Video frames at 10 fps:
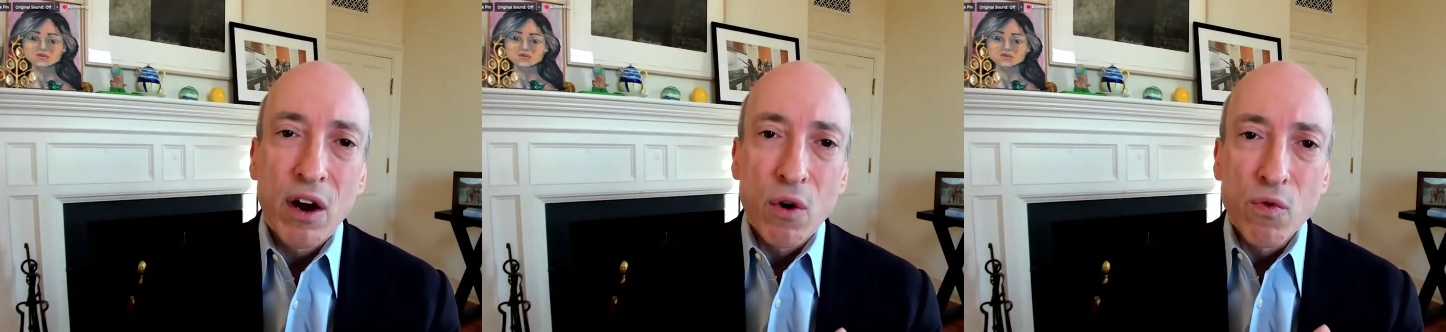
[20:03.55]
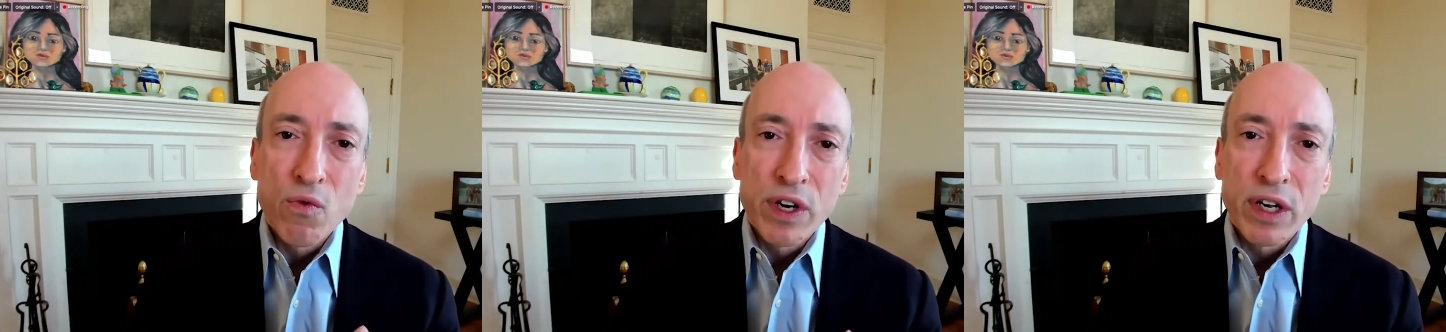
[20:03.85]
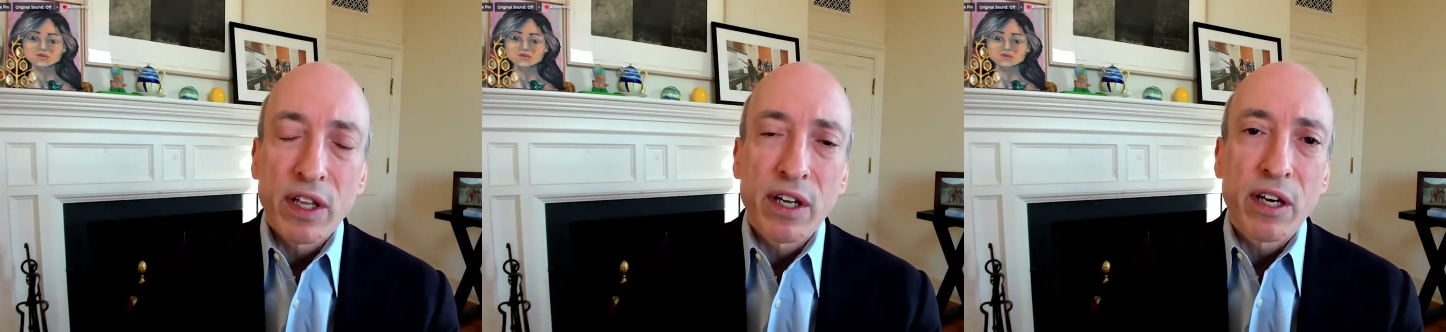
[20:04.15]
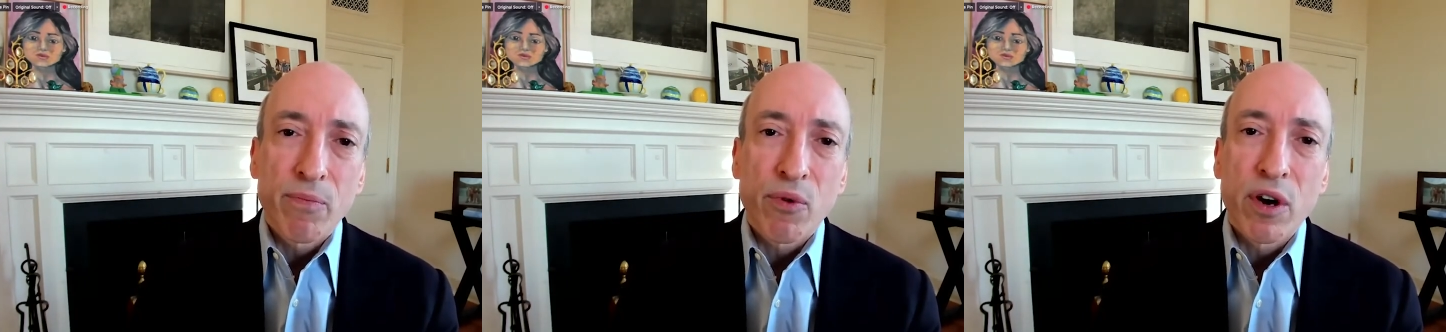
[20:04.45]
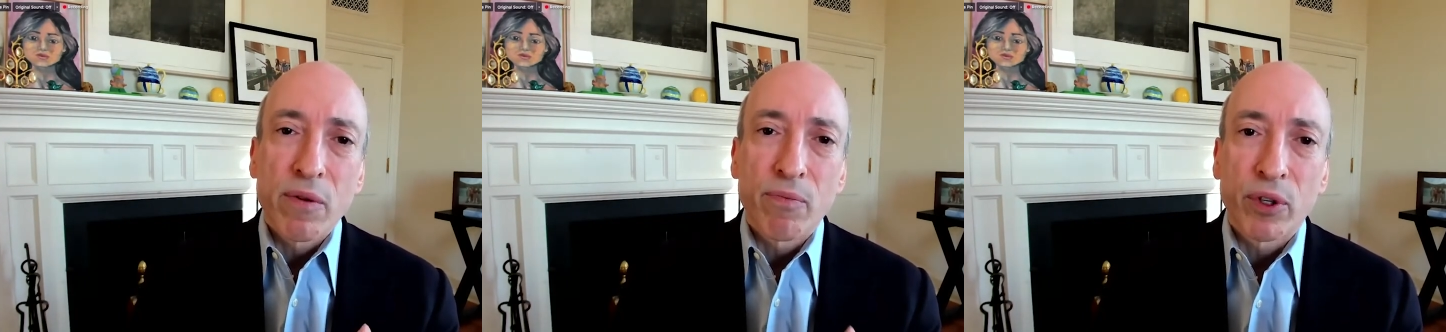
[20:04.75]
Speaker 1: are really an
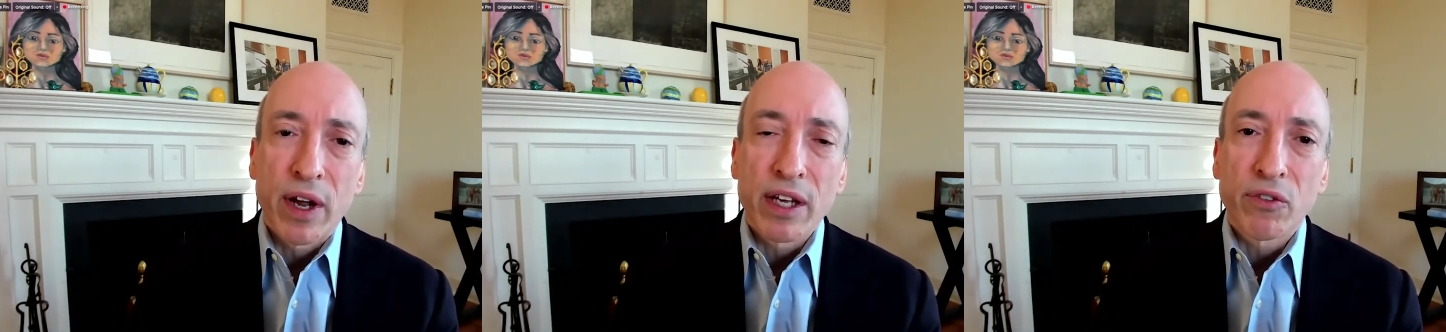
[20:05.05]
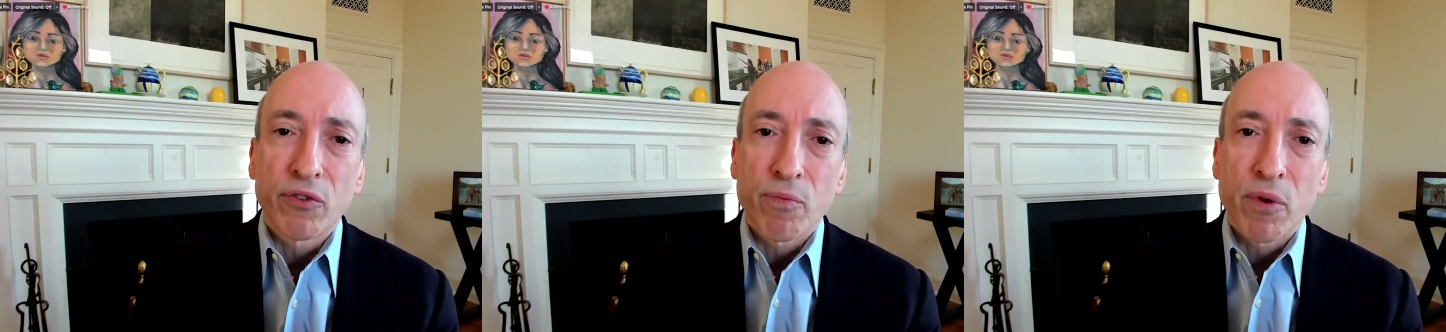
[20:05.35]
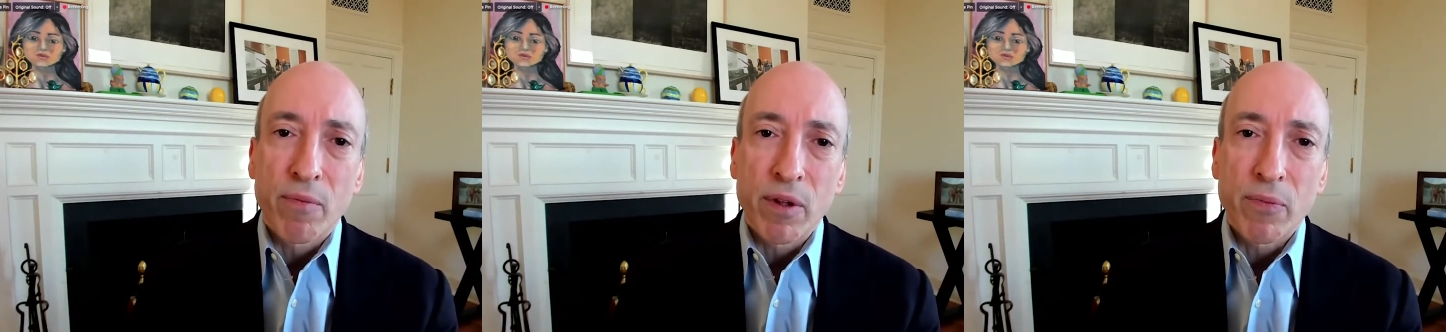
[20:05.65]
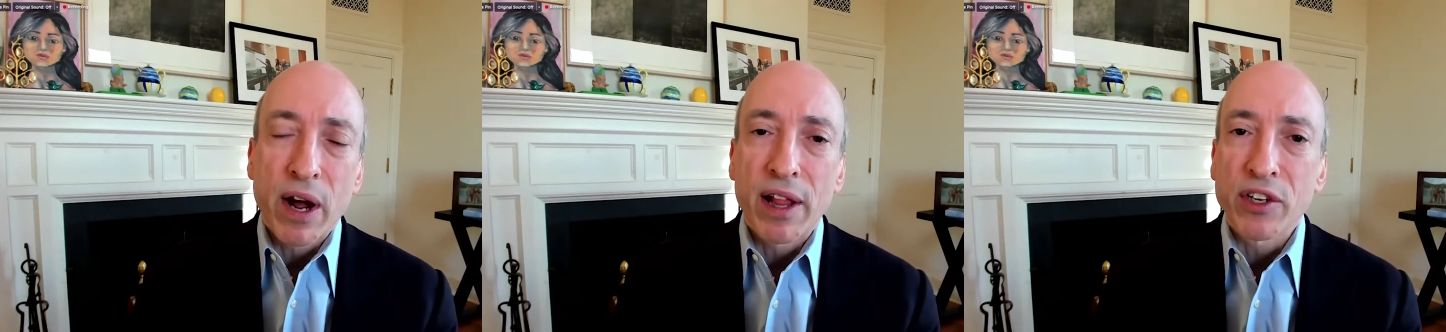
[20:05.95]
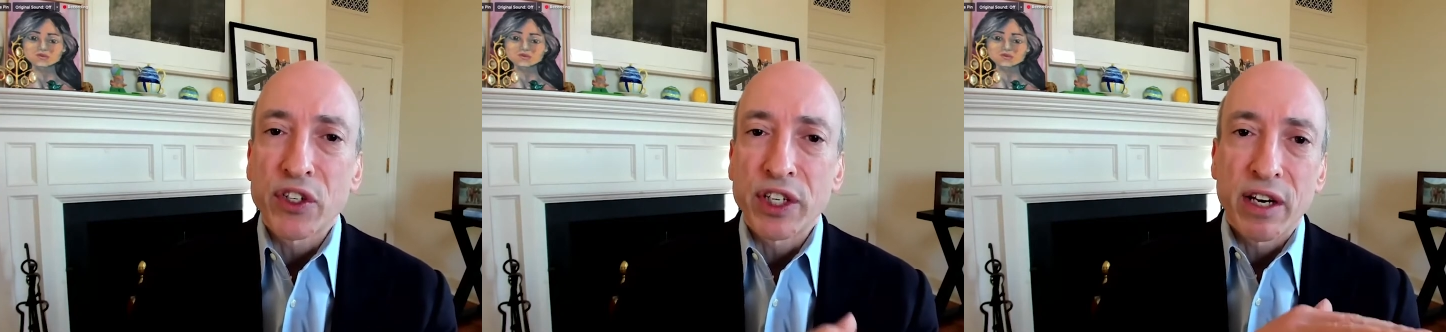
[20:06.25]
important place for public
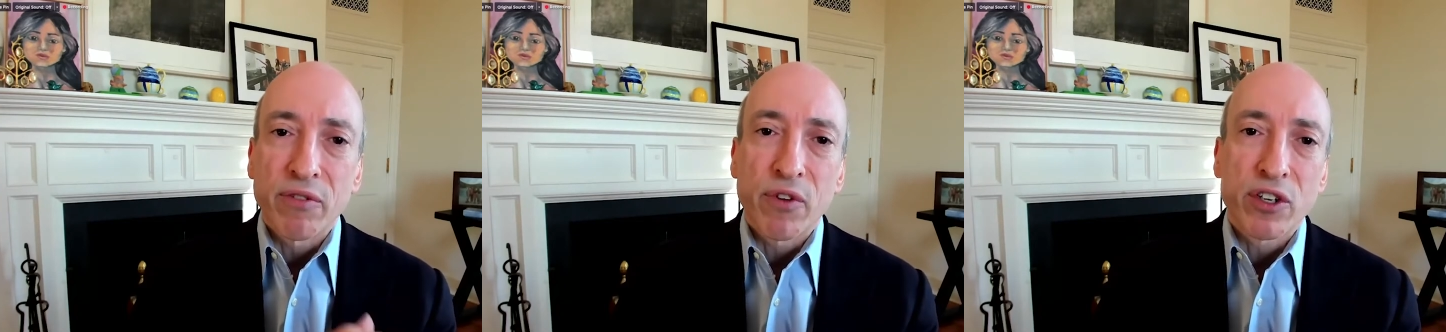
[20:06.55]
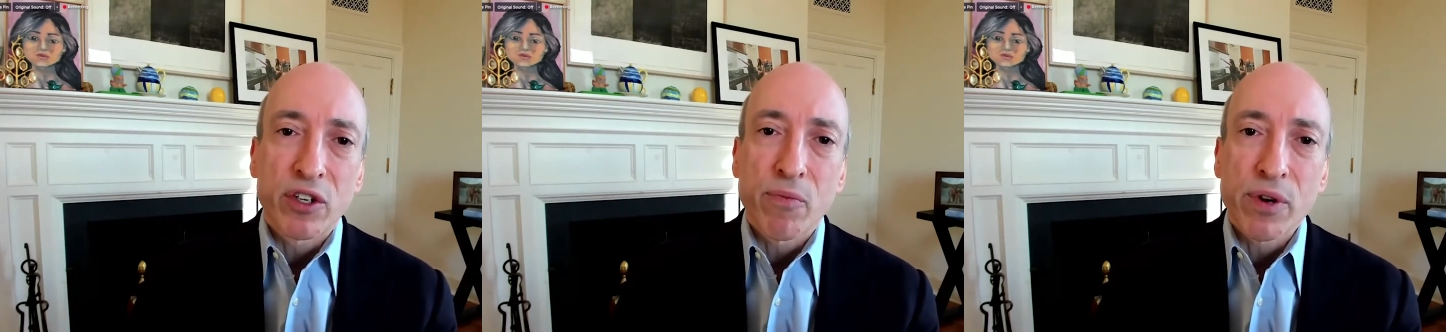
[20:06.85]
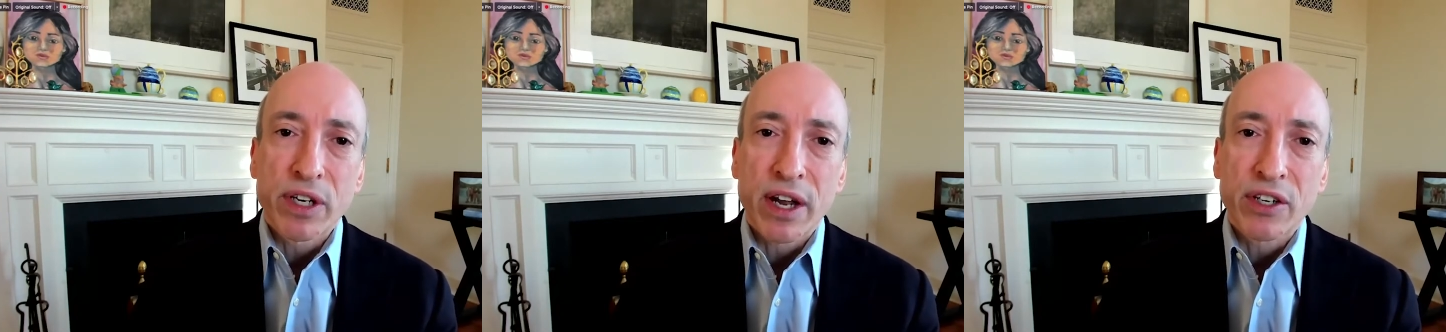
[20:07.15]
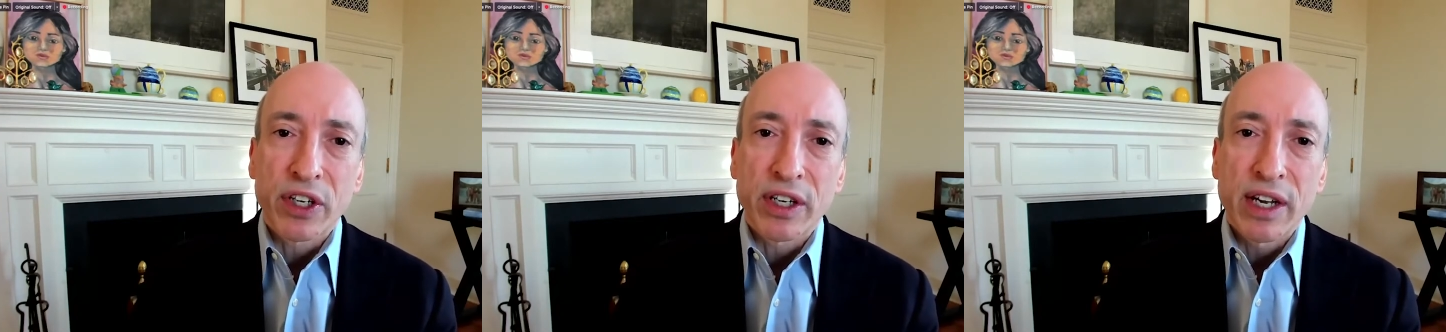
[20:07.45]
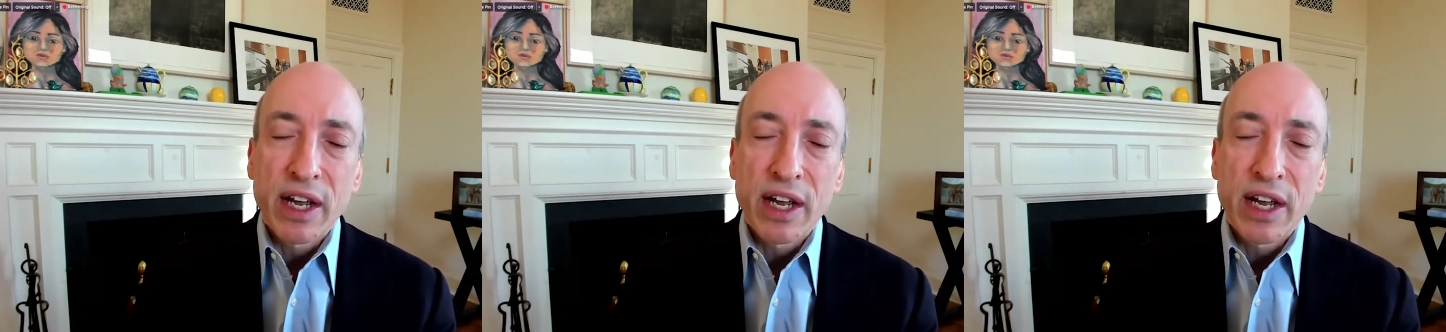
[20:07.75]
policy and investor protection.